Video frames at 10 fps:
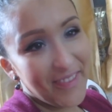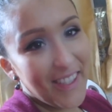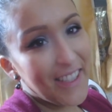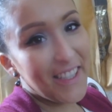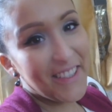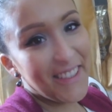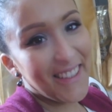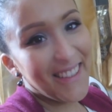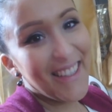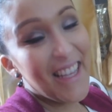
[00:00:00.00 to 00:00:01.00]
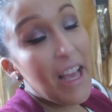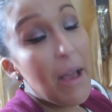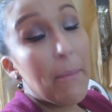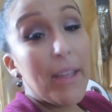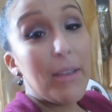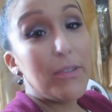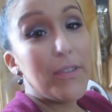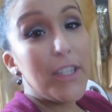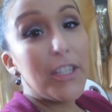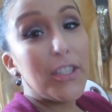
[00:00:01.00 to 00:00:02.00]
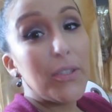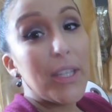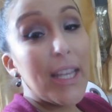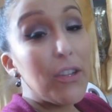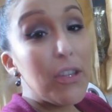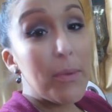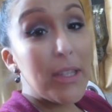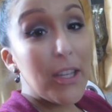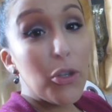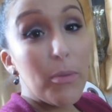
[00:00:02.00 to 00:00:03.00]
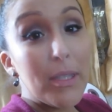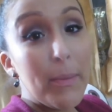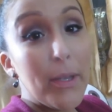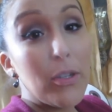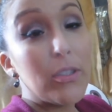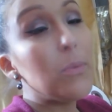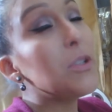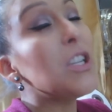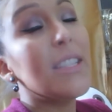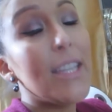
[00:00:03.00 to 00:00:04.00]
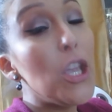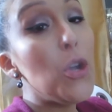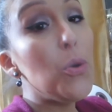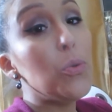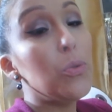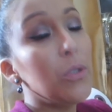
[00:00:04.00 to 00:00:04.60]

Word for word: You know, do you think red But yeah, rhymes with? So te quiero tanto mis amigos. And we shall see you